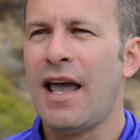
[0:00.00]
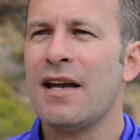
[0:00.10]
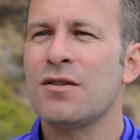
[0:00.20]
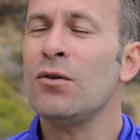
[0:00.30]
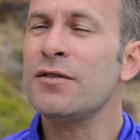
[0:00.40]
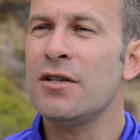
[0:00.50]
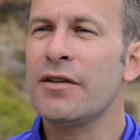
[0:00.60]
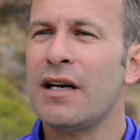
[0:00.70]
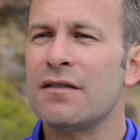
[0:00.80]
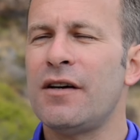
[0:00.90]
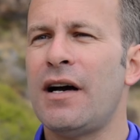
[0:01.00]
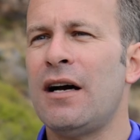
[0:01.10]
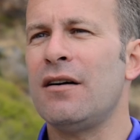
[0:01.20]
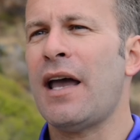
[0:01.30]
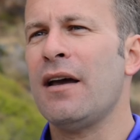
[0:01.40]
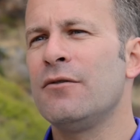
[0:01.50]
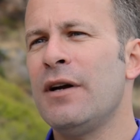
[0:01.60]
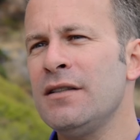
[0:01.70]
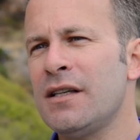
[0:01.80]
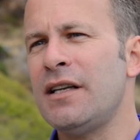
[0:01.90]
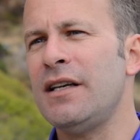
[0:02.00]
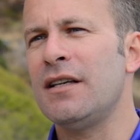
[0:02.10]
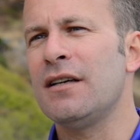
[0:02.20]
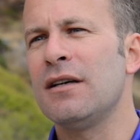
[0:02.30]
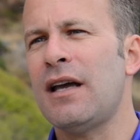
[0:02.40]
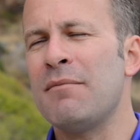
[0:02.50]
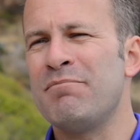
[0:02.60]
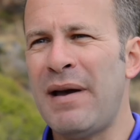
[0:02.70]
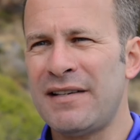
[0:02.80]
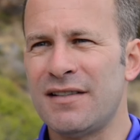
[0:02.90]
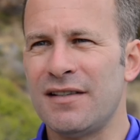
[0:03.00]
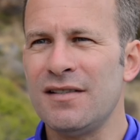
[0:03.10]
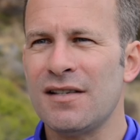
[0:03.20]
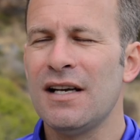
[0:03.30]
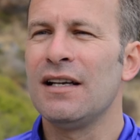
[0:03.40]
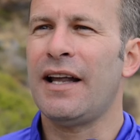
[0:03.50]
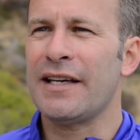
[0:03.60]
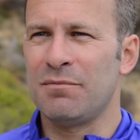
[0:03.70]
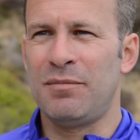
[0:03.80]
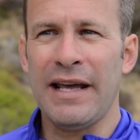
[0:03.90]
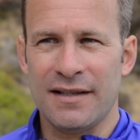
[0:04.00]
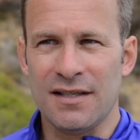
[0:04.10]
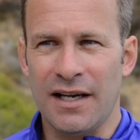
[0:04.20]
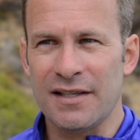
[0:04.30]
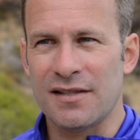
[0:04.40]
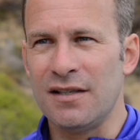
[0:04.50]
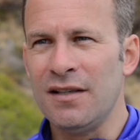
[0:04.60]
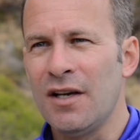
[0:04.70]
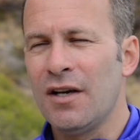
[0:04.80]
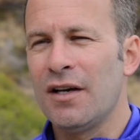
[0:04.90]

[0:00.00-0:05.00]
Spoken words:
and also look out for our Run Clean ambassadors like Blake Dyerson.